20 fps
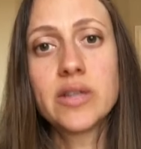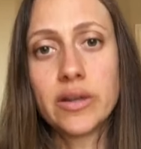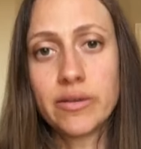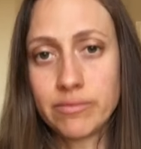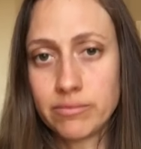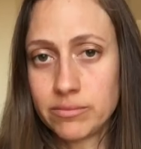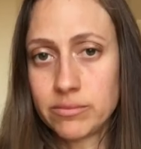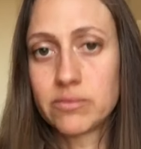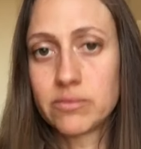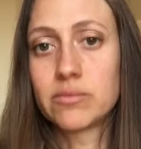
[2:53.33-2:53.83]

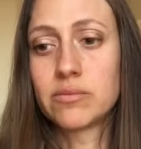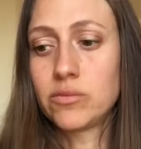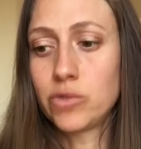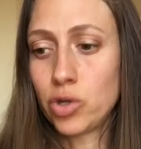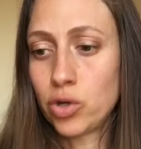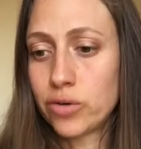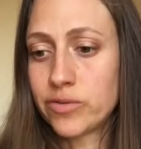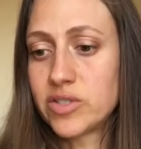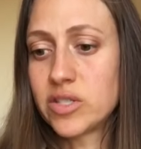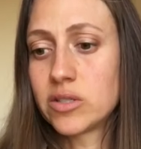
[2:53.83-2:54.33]
and
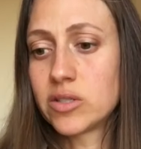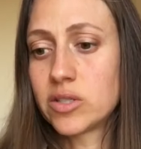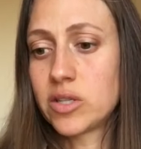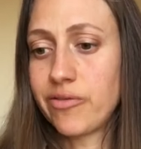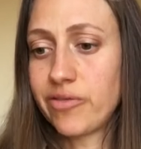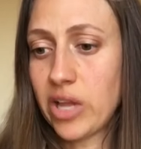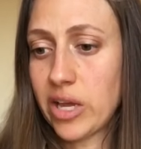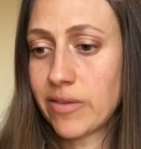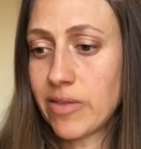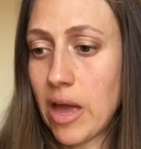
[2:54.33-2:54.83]
nerves and
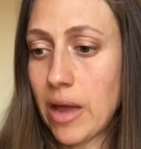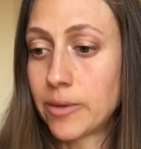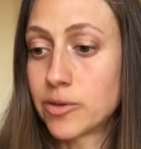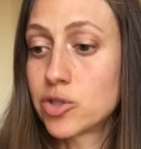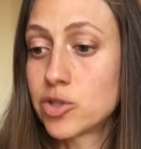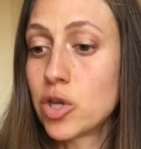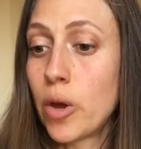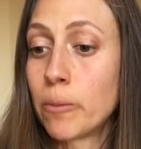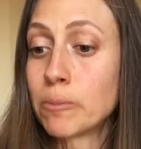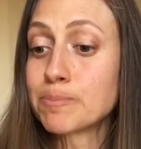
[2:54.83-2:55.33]
stuff like that.
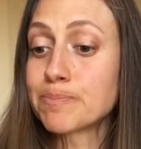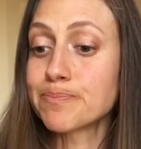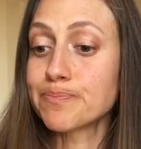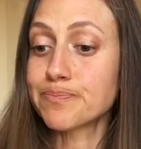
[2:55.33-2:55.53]
So.